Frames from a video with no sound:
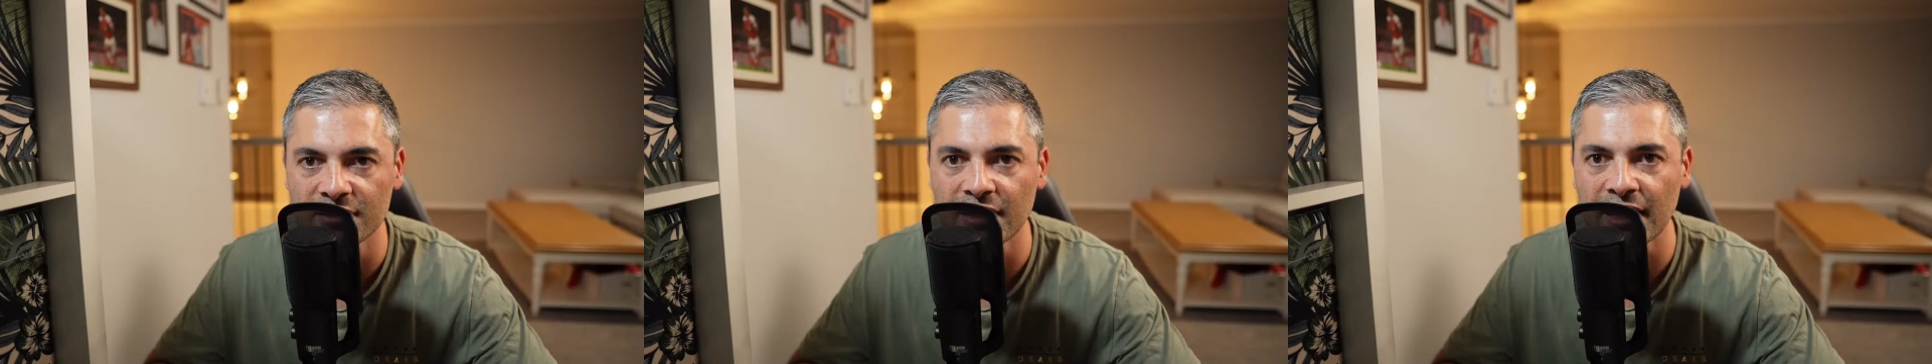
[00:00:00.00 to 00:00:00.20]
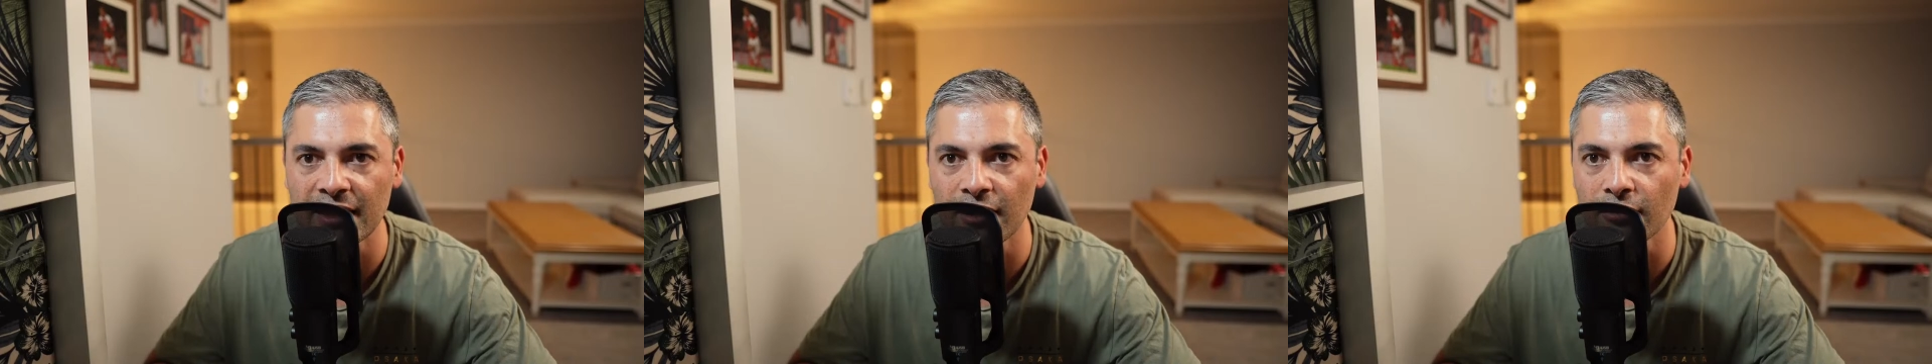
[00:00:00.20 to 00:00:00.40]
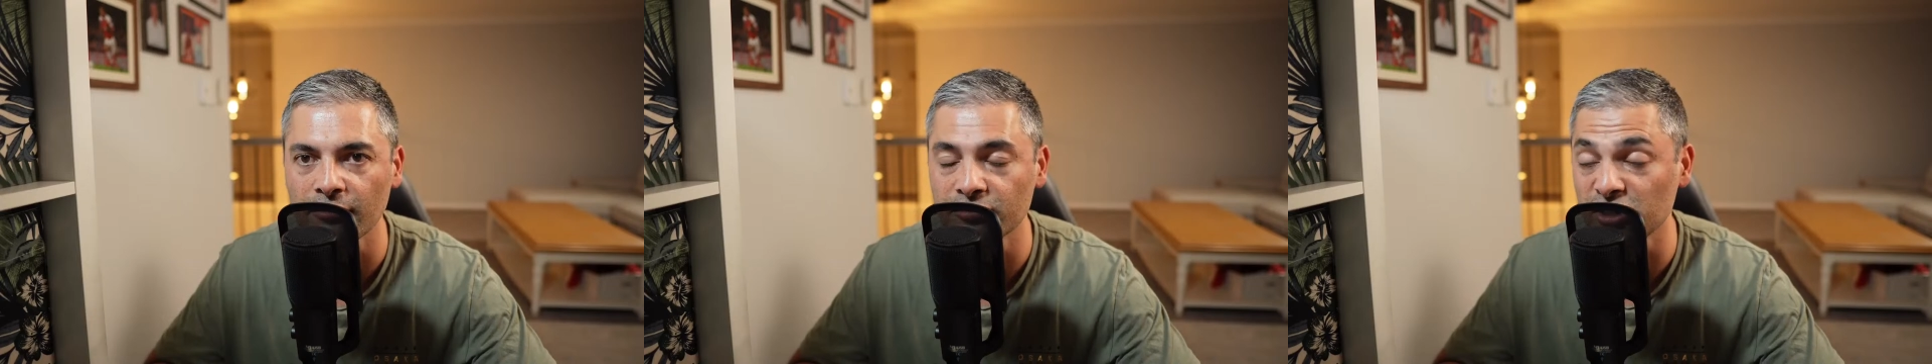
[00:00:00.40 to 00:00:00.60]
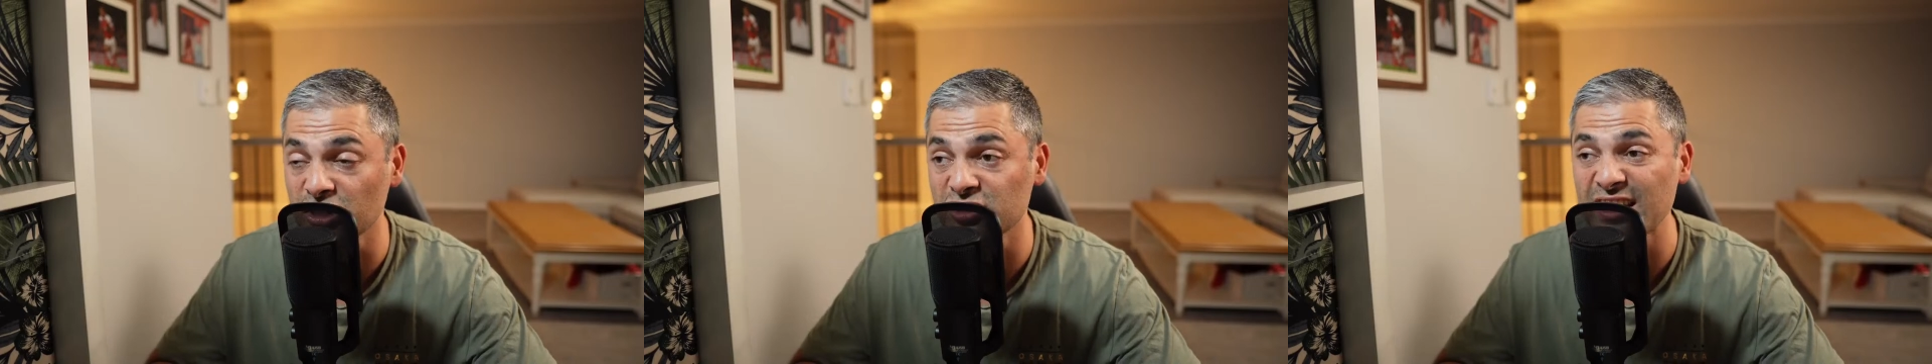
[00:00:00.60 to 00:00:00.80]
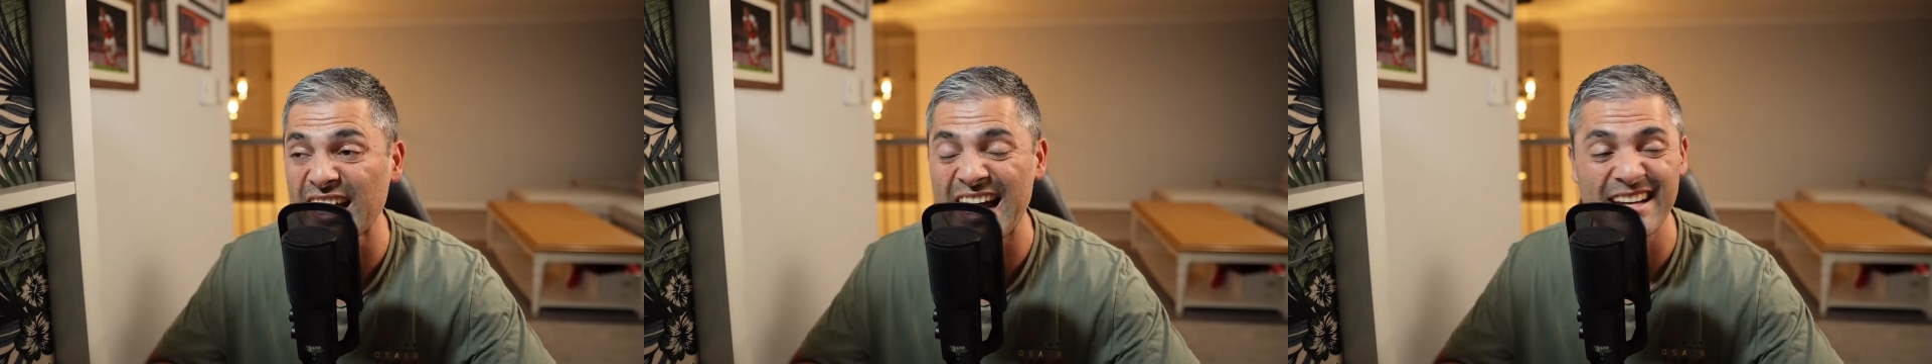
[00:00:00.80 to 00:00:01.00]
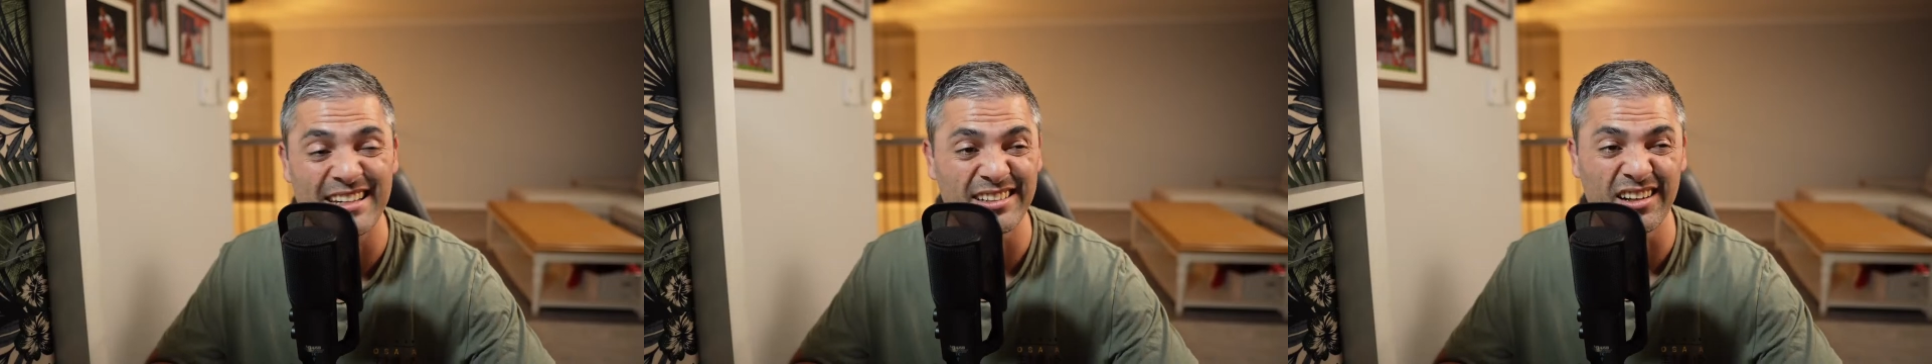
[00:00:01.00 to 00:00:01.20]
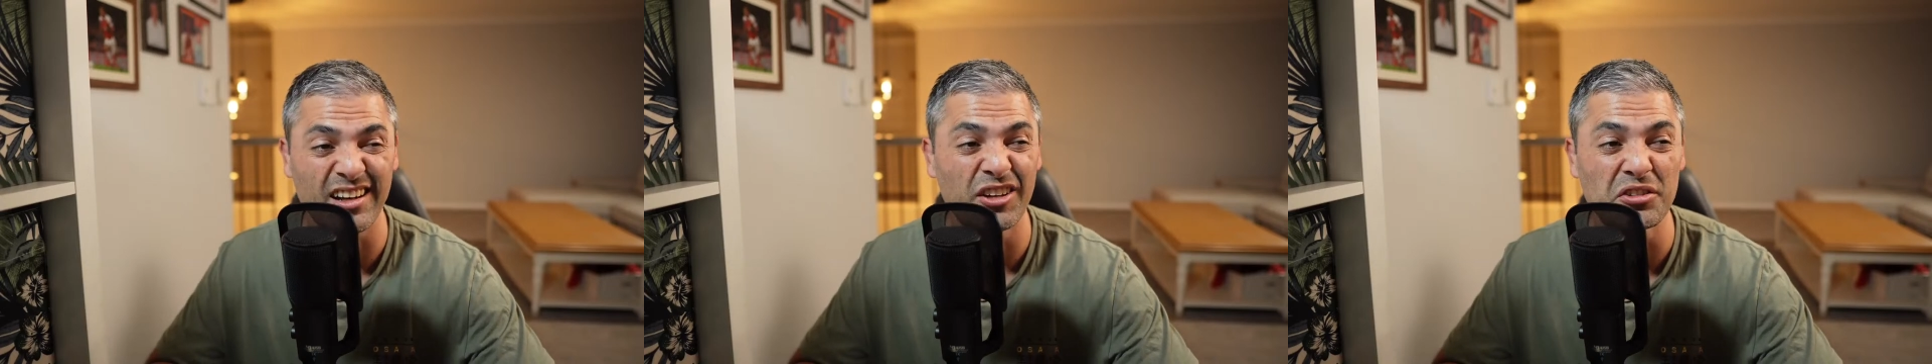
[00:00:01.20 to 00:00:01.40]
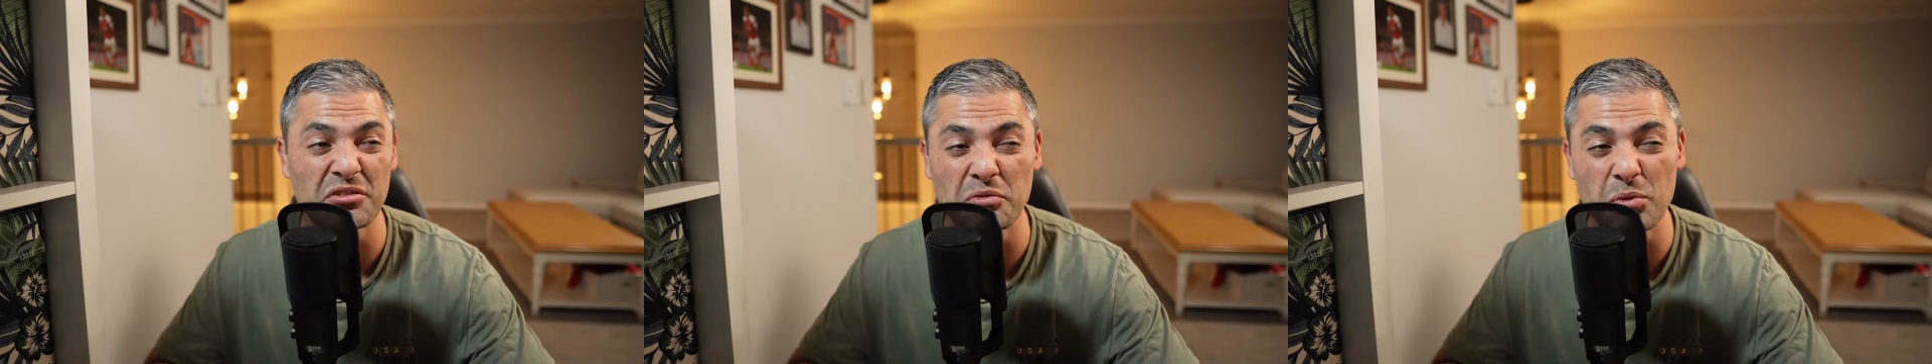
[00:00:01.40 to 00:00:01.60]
And I've just added a load of